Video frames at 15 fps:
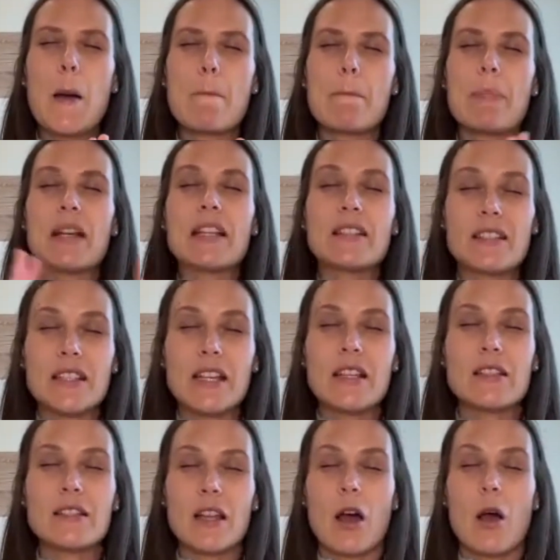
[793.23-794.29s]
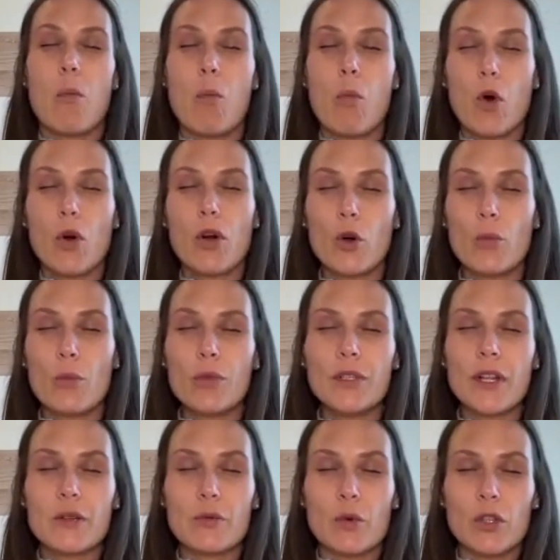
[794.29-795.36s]
but it stays more open
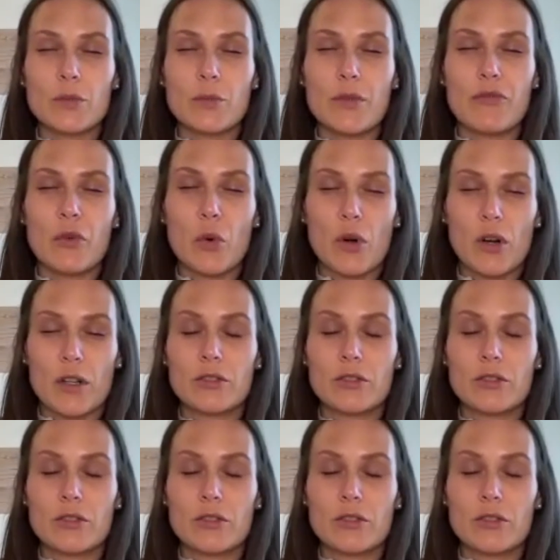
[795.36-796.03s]
than it was before.